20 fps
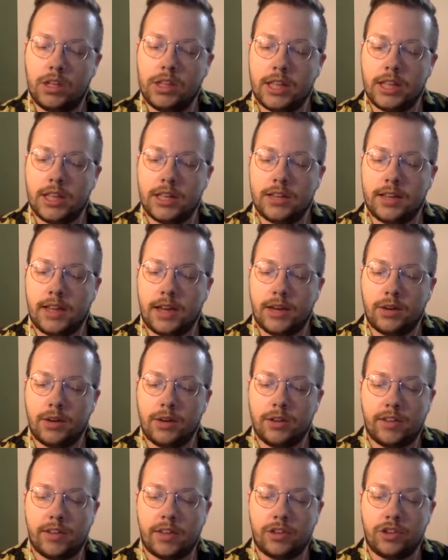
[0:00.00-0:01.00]
he lay it
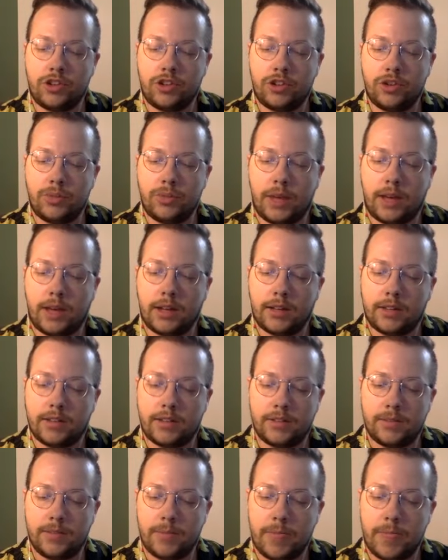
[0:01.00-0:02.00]
down inside a
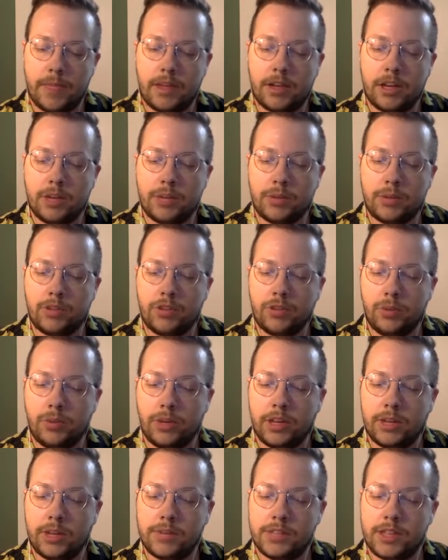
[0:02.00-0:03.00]
shoebox, unable to
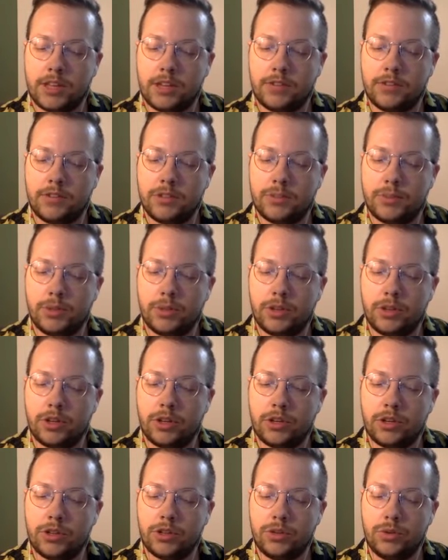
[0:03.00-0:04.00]
bring himself to put the
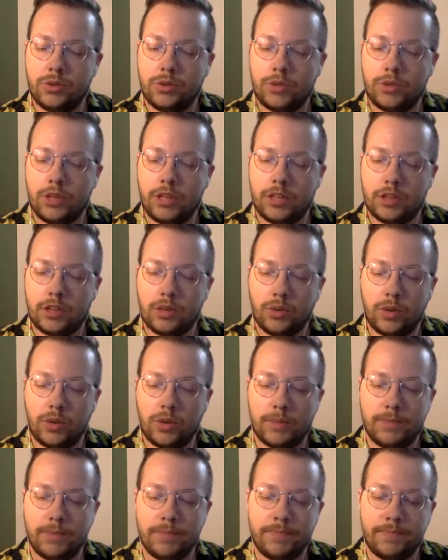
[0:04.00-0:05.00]
cocoon in the
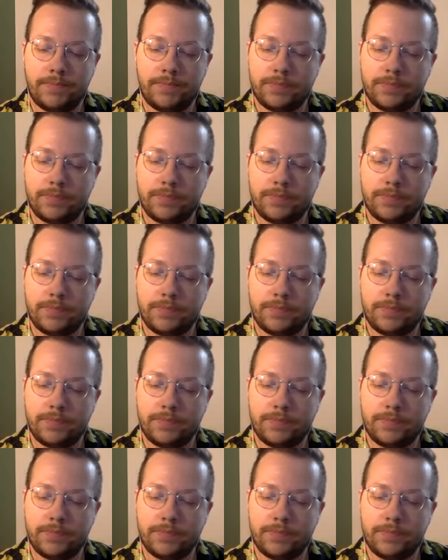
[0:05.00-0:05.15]
crib.